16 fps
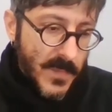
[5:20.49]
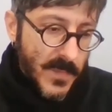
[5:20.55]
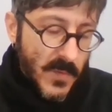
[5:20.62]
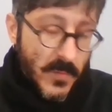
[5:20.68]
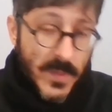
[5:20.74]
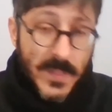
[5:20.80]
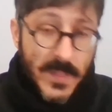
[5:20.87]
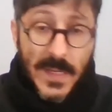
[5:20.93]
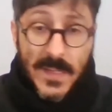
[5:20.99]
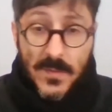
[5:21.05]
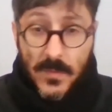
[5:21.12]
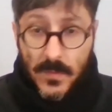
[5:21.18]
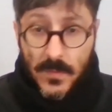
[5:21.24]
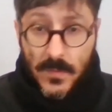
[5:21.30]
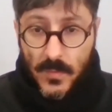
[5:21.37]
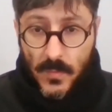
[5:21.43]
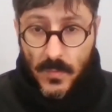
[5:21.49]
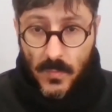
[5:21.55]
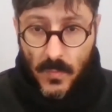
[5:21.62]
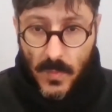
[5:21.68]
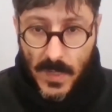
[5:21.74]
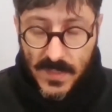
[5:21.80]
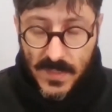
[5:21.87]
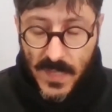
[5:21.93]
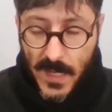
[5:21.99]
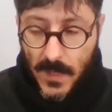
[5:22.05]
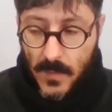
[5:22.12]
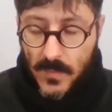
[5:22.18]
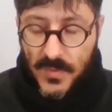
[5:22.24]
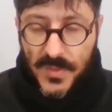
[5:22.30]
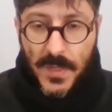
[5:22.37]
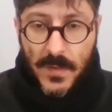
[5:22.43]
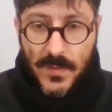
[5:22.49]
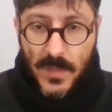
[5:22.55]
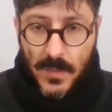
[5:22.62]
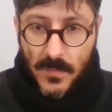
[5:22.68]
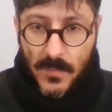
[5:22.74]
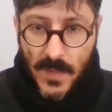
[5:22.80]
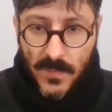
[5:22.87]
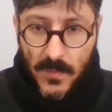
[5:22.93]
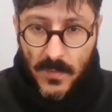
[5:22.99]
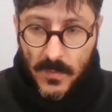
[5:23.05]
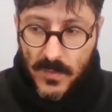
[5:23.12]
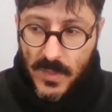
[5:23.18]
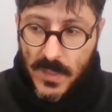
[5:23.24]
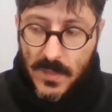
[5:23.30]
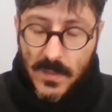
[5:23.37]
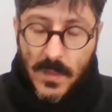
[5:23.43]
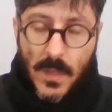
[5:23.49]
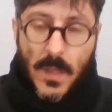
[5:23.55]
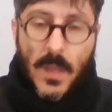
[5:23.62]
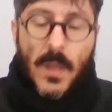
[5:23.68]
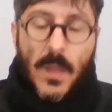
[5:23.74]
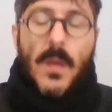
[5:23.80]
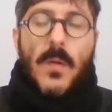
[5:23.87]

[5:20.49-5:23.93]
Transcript: Greek lessons to asylum seekers and refugees